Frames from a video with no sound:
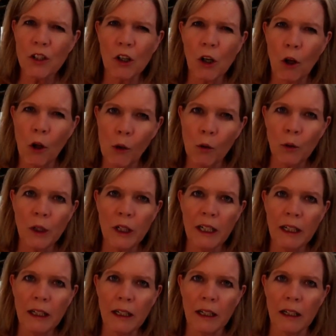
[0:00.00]
start
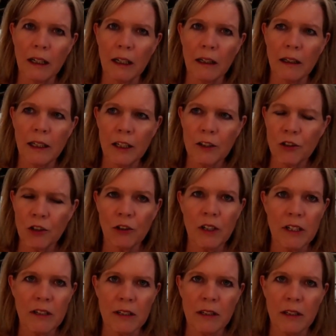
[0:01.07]
holding the
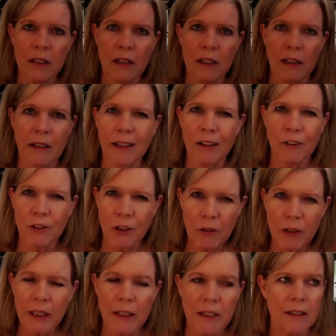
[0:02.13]
attorneys that are
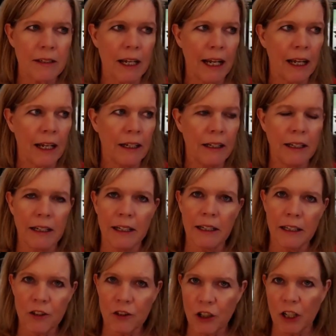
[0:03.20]
doing this and
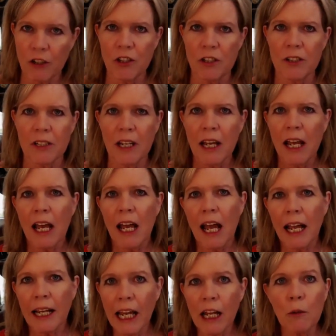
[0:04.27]
the judges
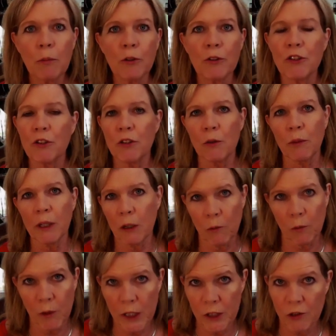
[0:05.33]
accountable so that we
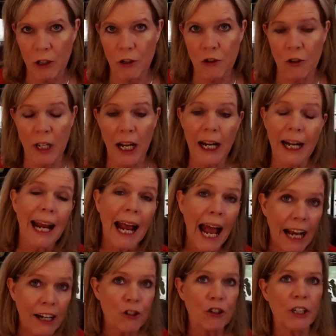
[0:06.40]
can restructure that.
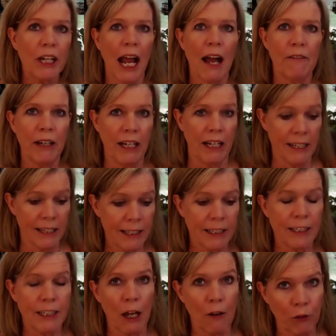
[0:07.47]
I actually have it in
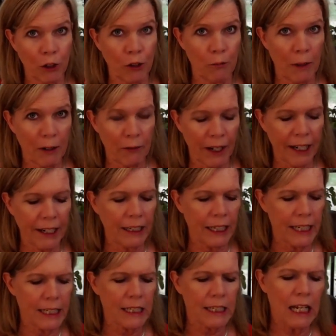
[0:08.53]
several of my
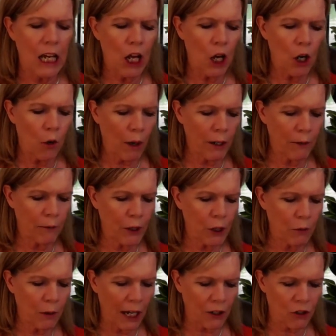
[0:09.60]
filings, quite a
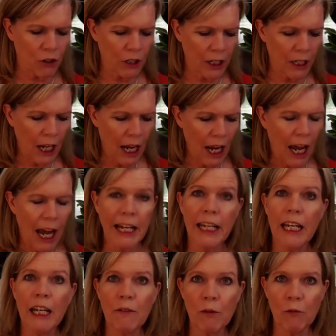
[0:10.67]
few actually. I
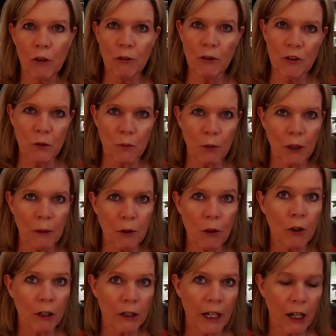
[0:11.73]
even wrote the Supreme
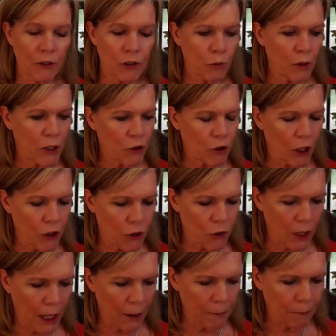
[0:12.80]
Court on how to
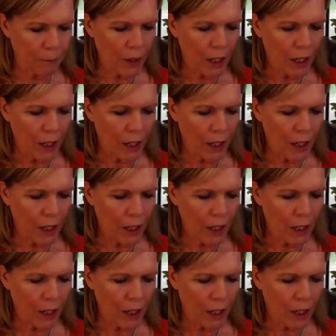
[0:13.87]
restructure it